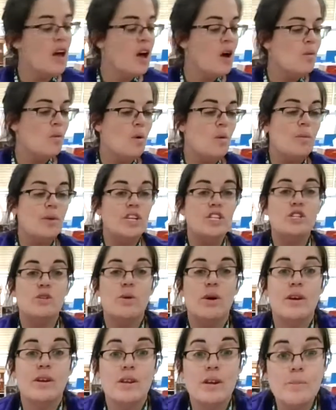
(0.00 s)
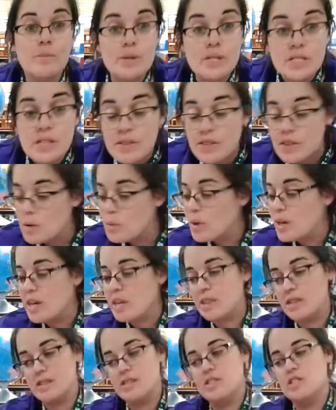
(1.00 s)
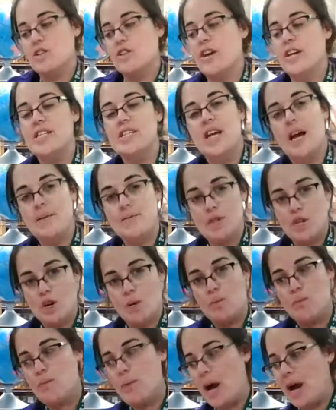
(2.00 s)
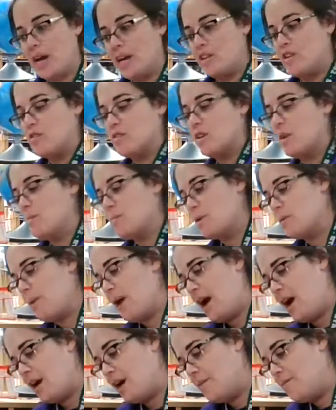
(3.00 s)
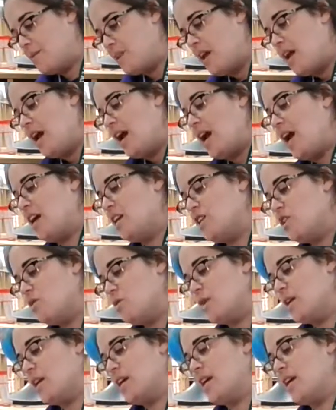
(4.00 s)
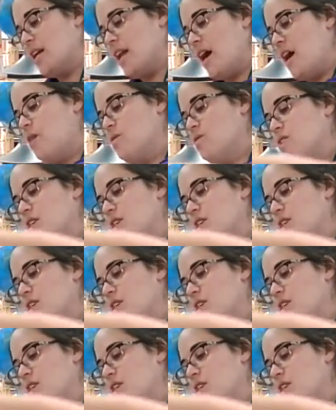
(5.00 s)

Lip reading: When we do our numbers of the week, this is a great time to go back in your number bag, and you can get out